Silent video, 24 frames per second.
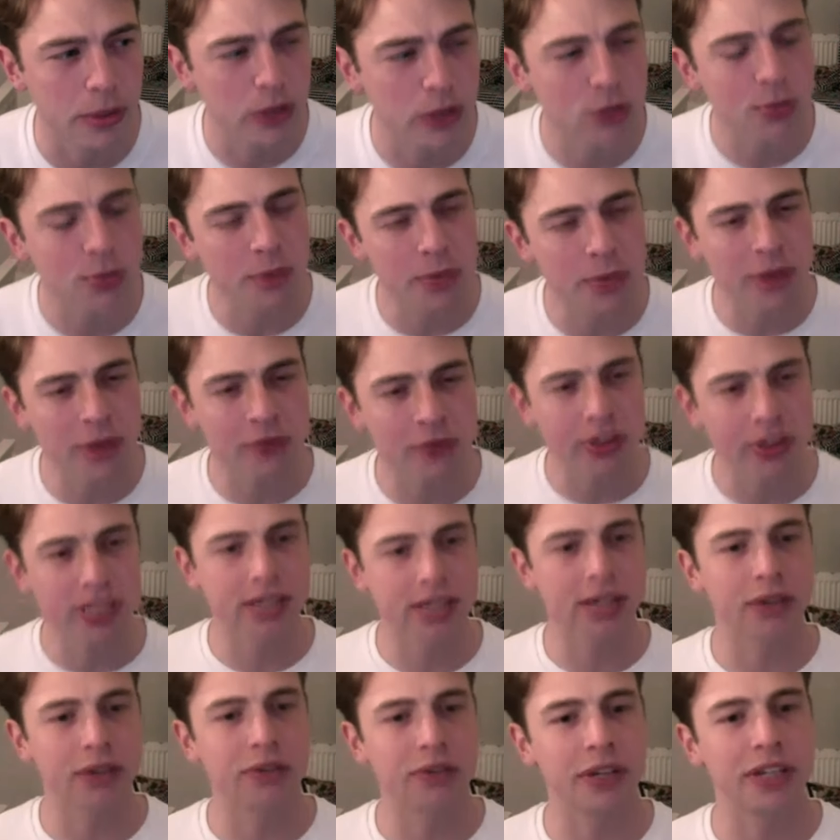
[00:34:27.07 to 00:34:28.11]
because we've been
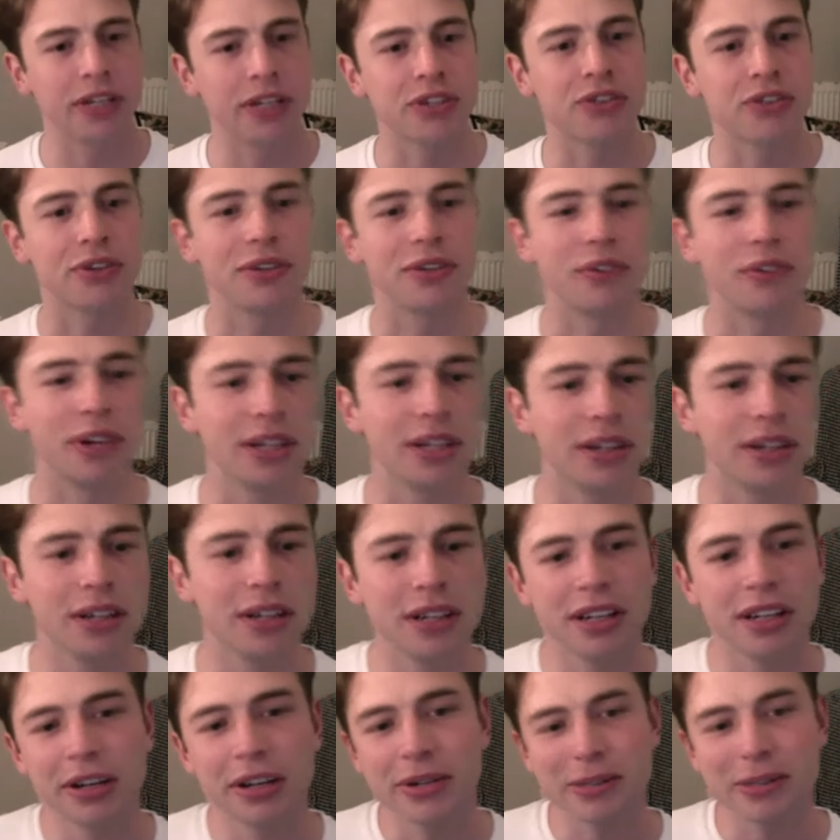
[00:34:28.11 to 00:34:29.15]
written out of history, right?
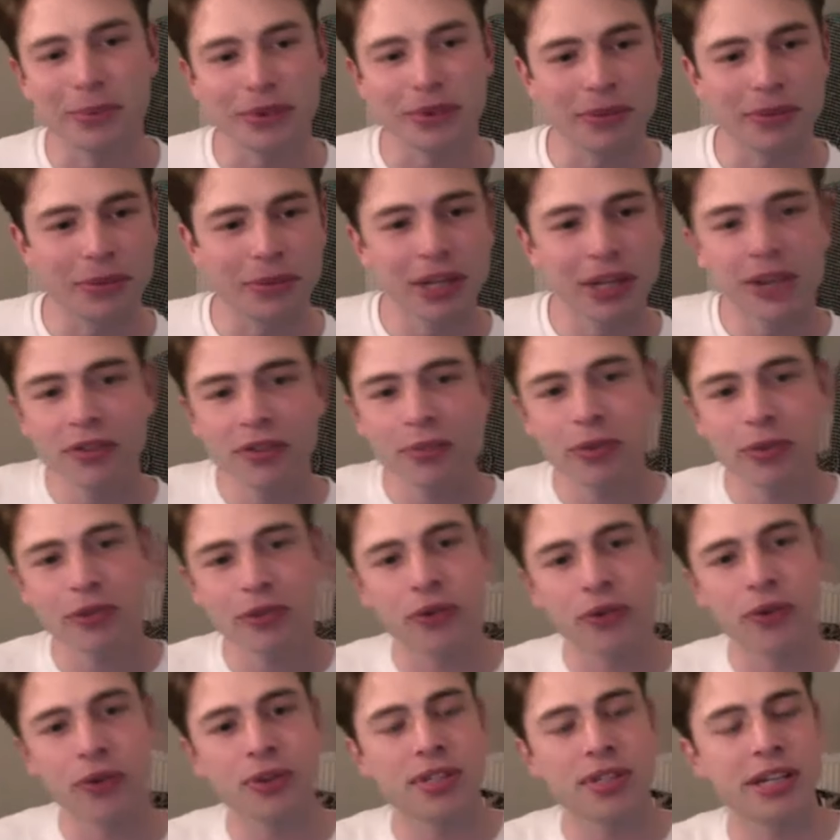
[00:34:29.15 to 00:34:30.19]
It's even
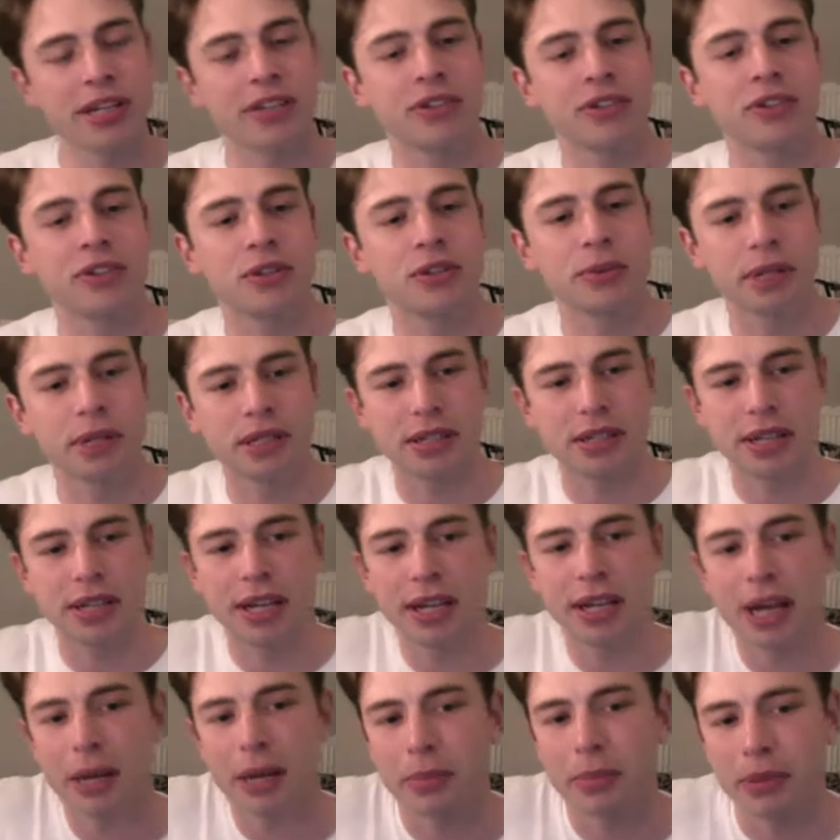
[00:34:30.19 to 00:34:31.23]
before Section
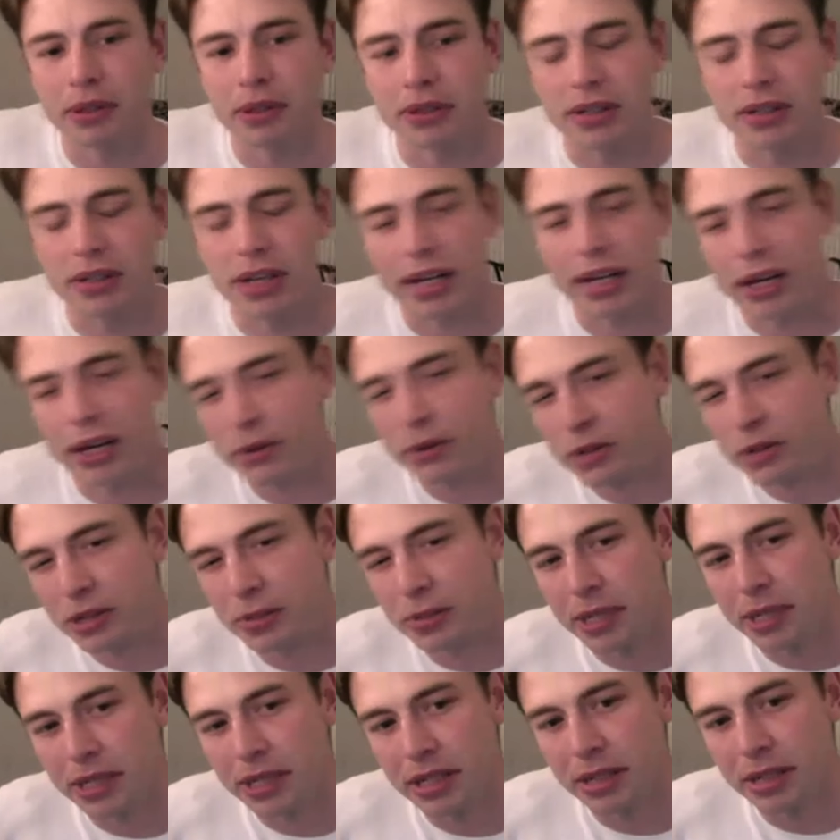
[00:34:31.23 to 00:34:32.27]
28 happened, like,
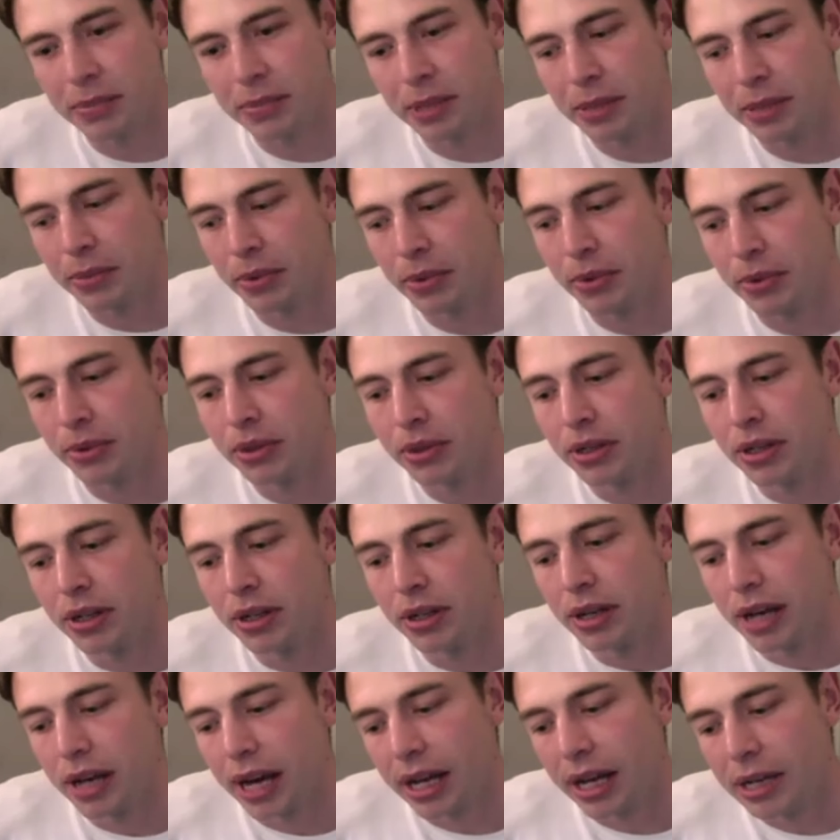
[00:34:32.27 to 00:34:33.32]
LGBT people
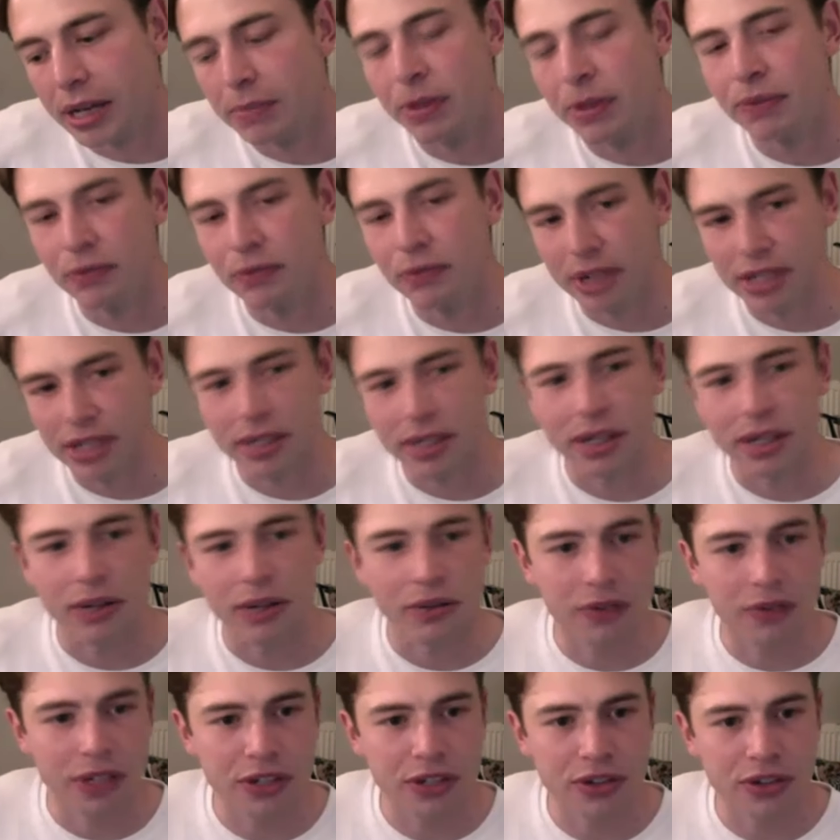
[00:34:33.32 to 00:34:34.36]
had been written
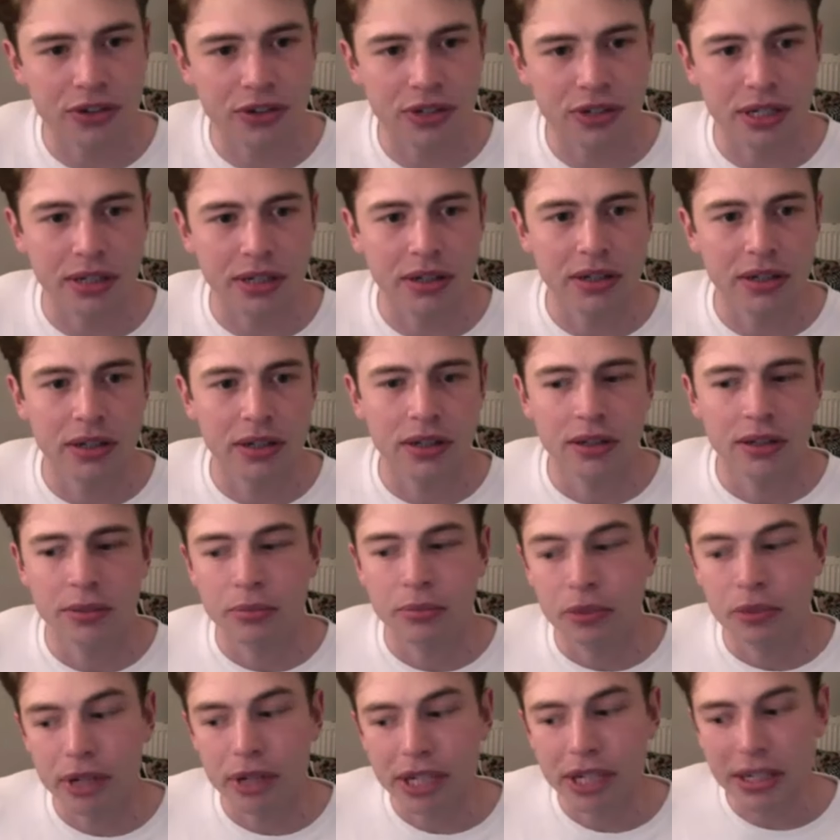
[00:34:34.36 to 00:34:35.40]
out of history.
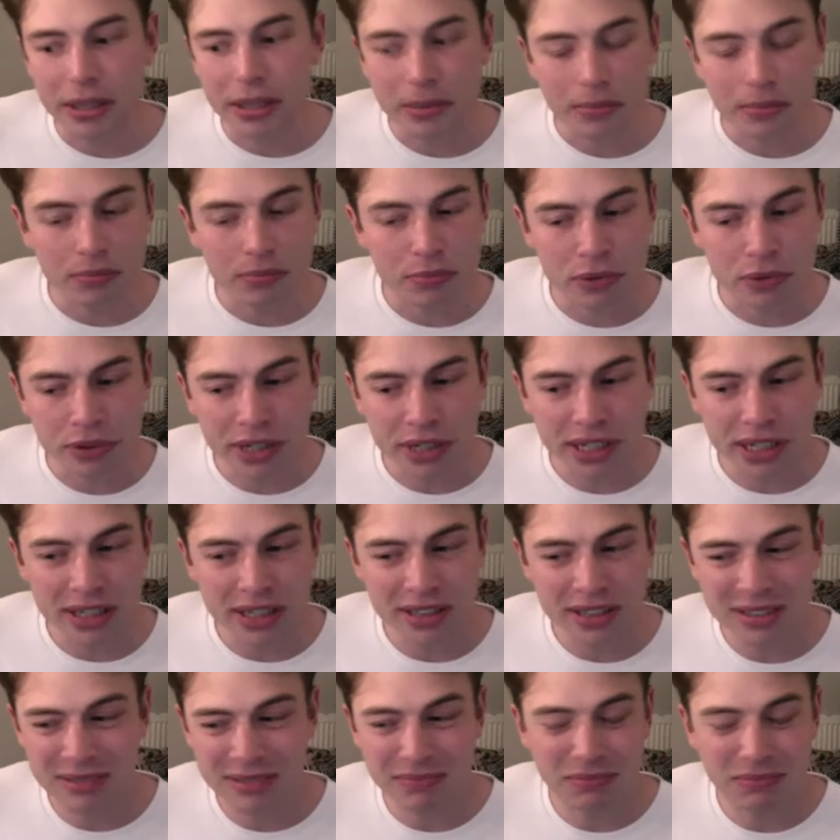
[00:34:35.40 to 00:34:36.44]

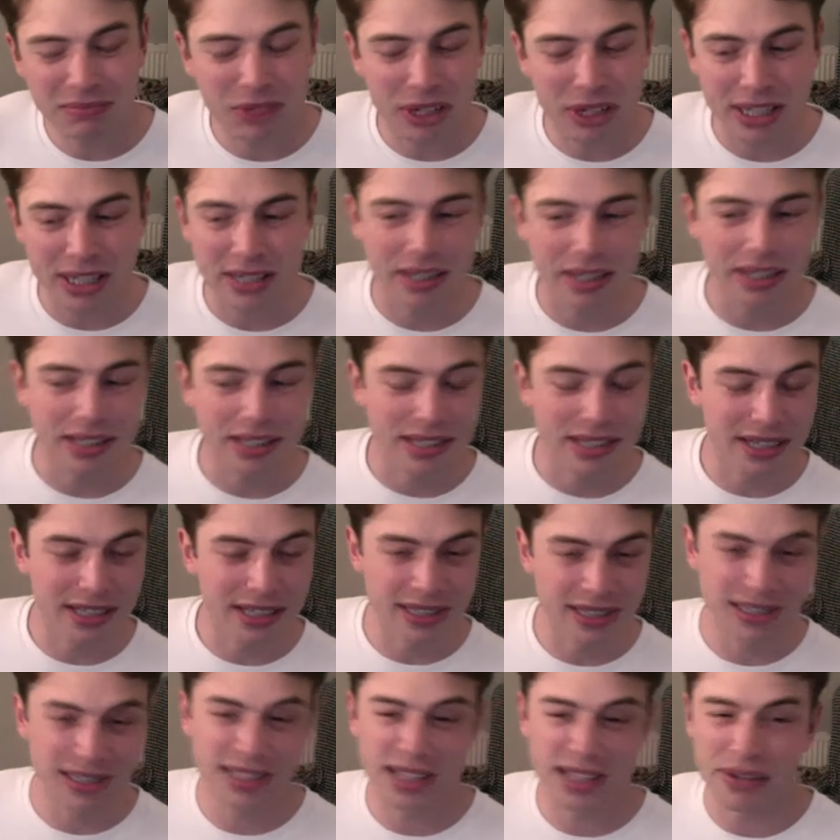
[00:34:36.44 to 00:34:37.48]

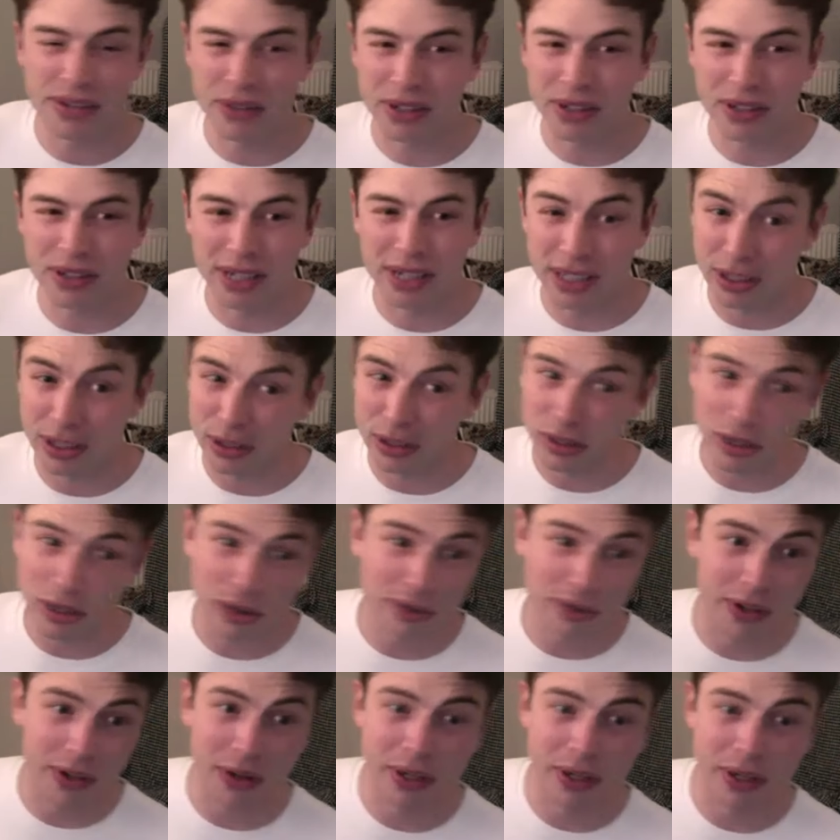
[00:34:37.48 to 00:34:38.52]
Pre-1967, like, a
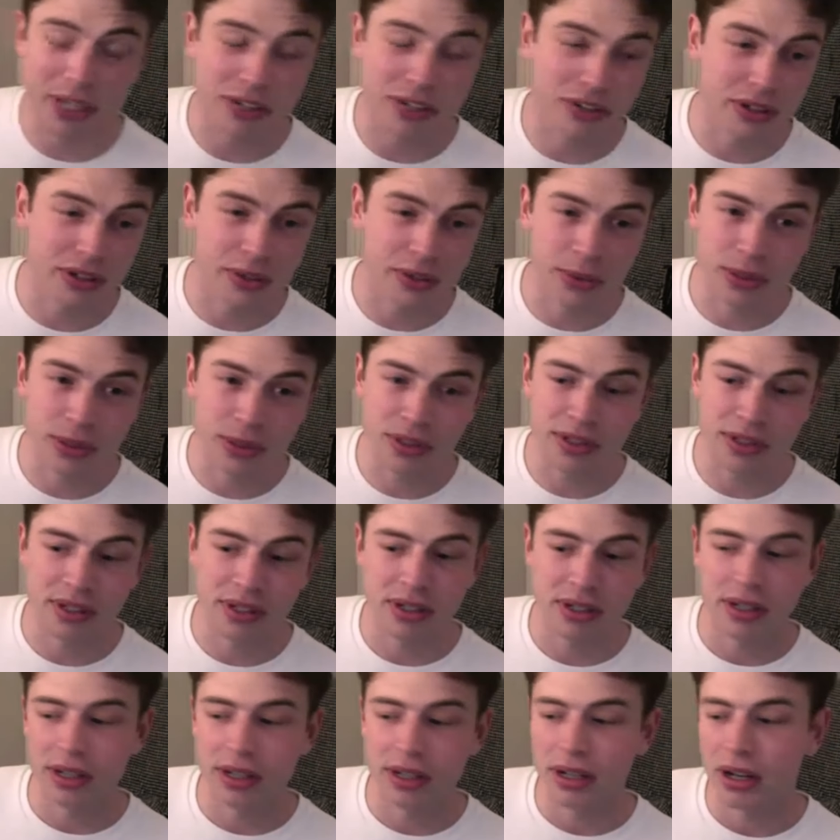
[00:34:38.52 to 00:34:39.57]
lot of our history
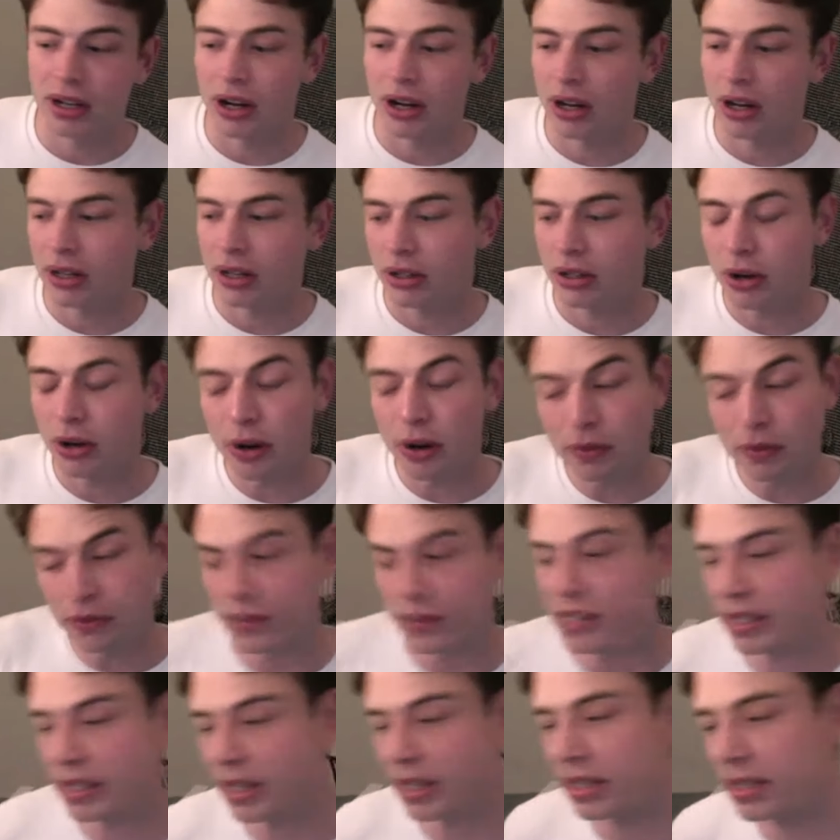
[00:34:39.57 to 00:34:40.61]
was
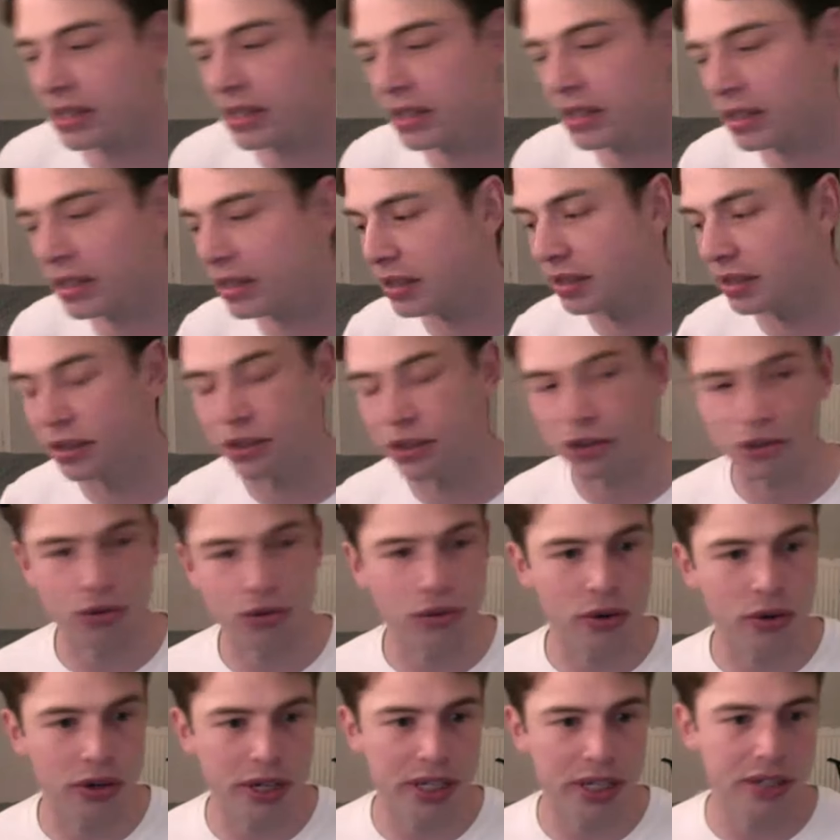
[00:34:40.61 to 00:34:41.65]
confiscated and
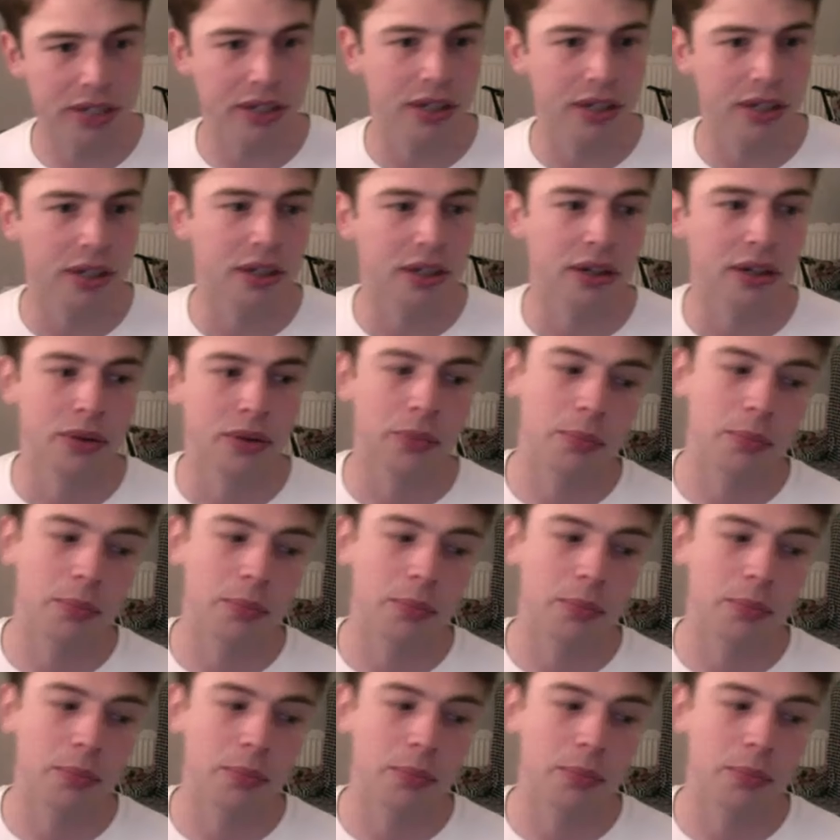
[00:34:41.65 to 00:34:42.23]
destroyed